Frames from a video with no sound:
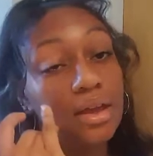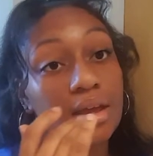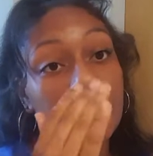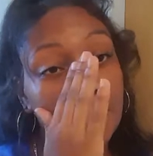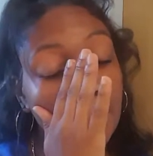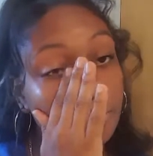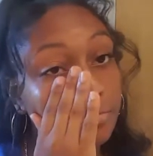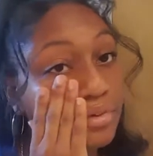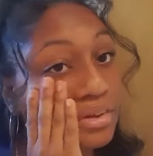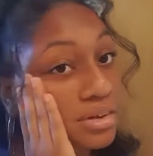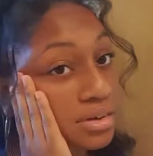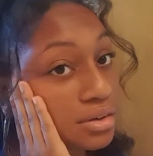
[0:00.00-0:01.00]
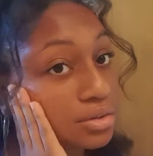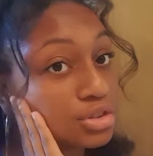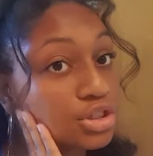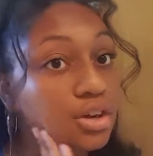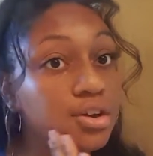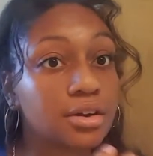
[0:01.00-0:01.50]
And I'm just going to go
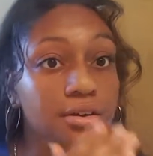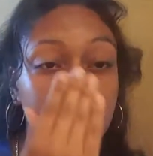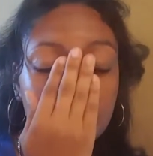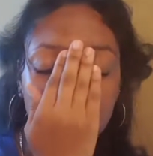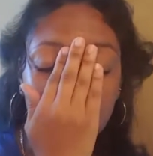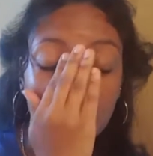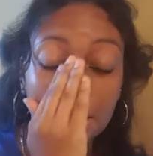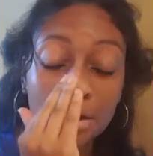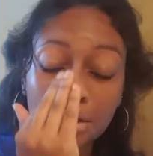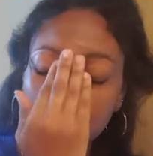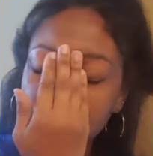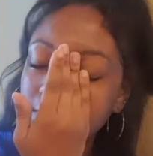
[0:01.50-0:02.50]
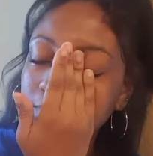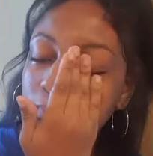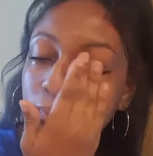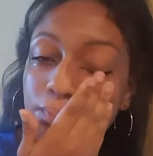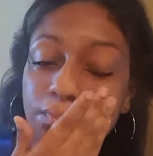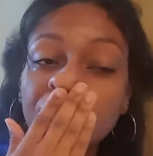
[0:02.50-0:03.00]
check on them, and
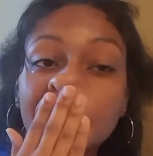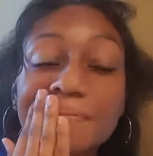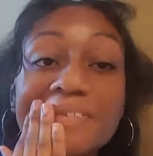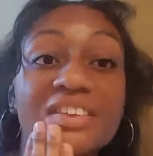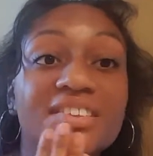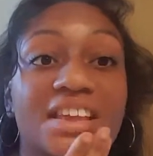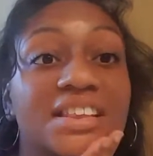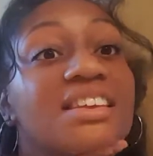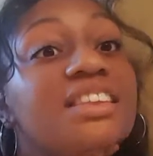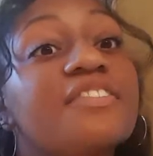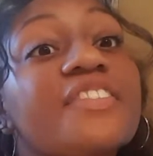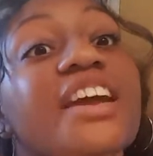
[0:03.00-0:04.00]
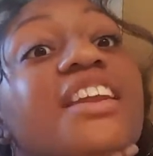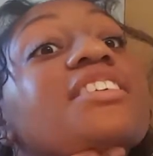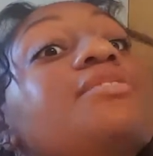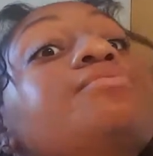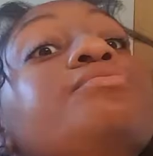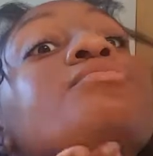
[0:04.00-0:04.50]
it sounds like they're fighting.